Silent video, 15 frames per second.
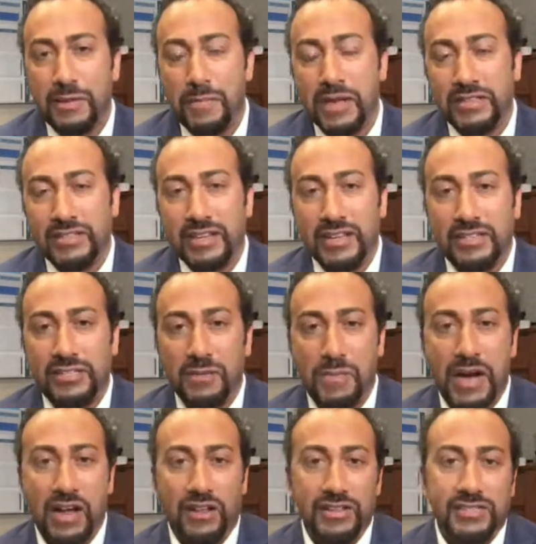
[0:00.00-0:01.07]
to business to
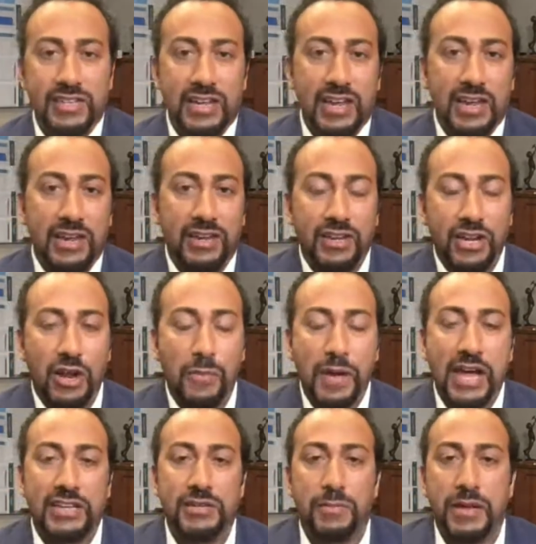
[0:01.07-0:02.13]
policy. You know,
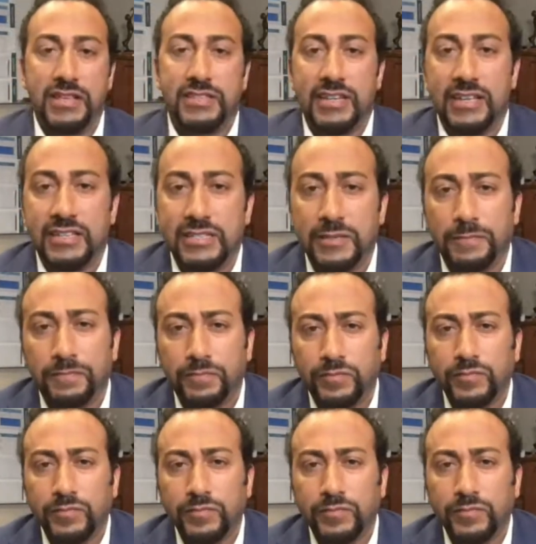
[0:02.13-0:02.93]
back to business,